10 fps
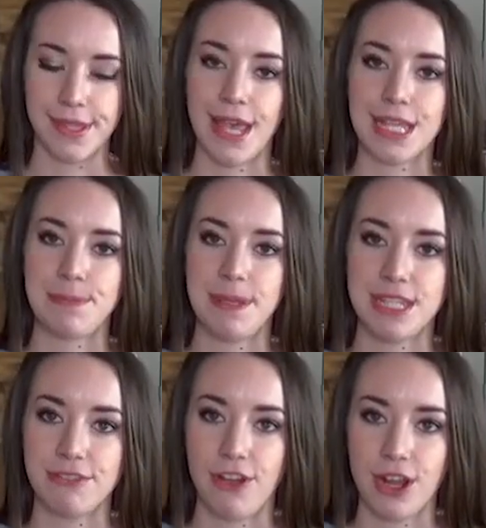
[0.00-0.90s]
The last
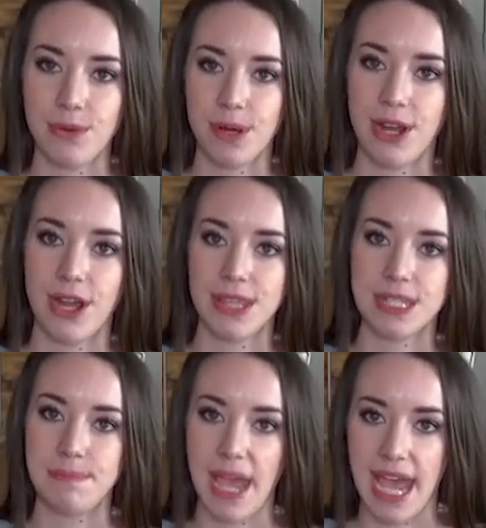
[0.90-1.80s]
piece of hardware on
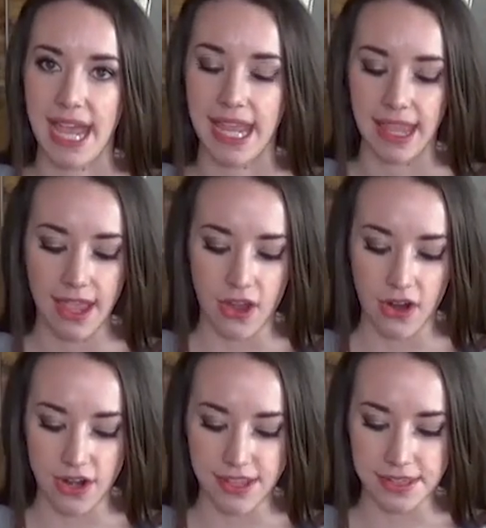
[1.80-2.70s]
this bag
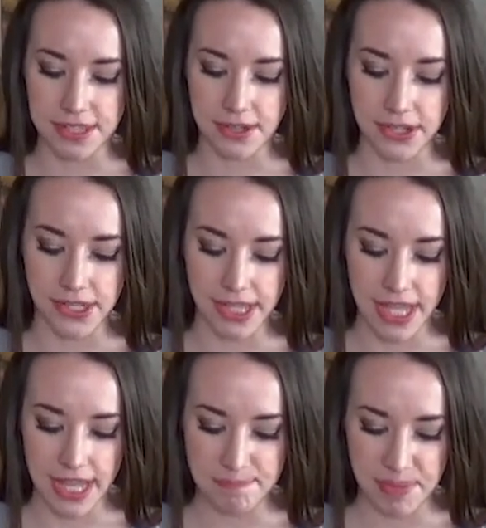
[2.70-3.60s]
are the
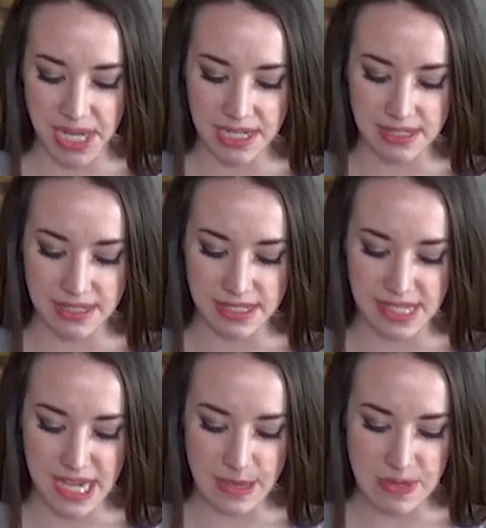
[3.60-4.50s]
little buttons,
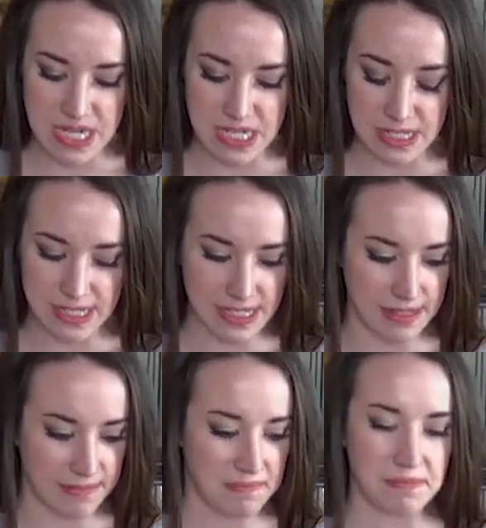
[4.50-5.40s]

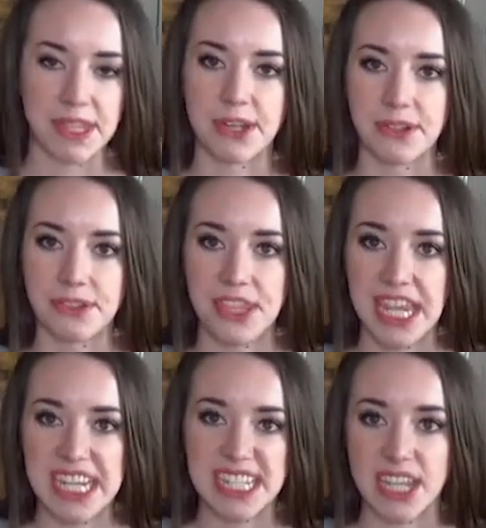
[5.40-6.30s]
nubbins, little
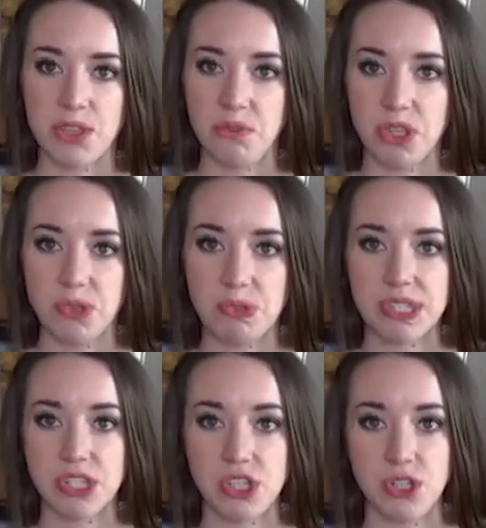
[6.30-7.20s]
things that you
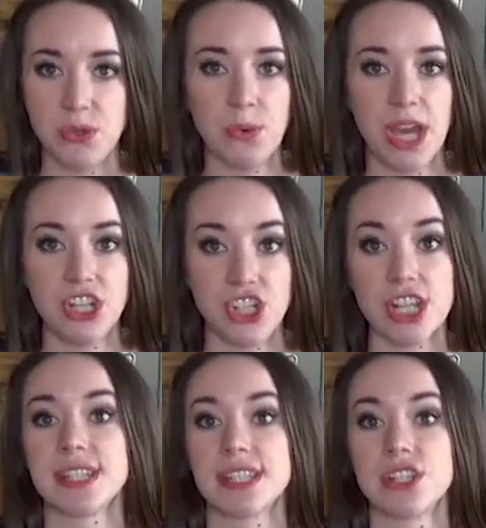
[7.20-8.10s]
use to
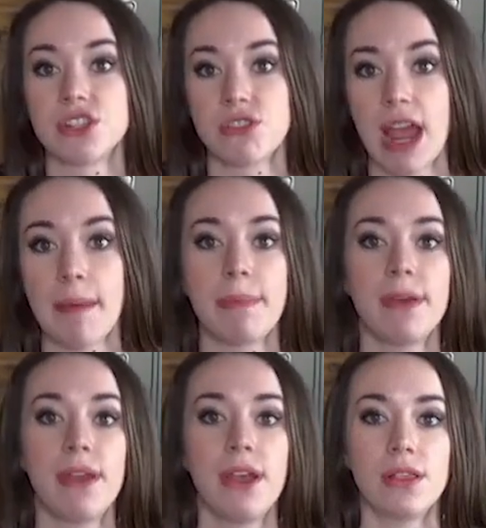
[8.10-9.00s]
adjust the
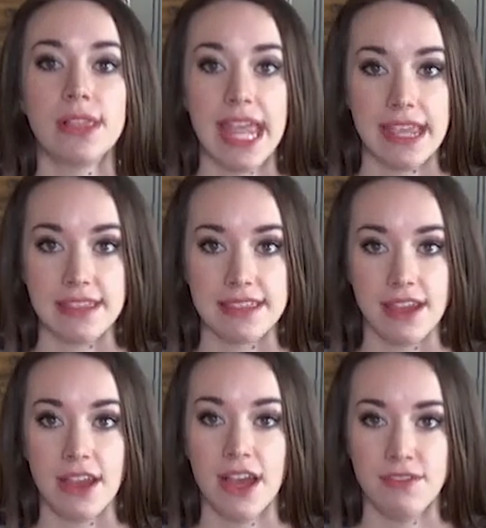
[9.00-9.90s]
strap length
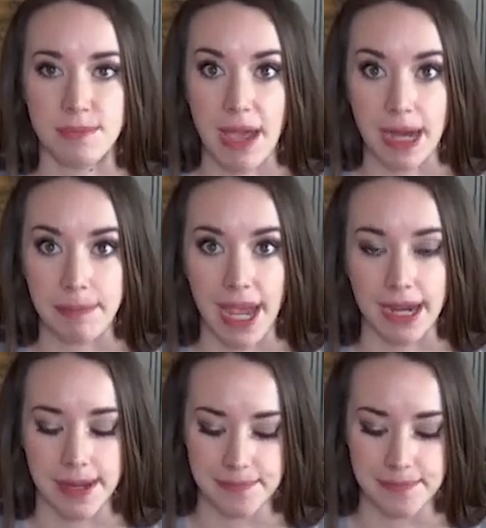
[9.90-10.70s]
of the backpack.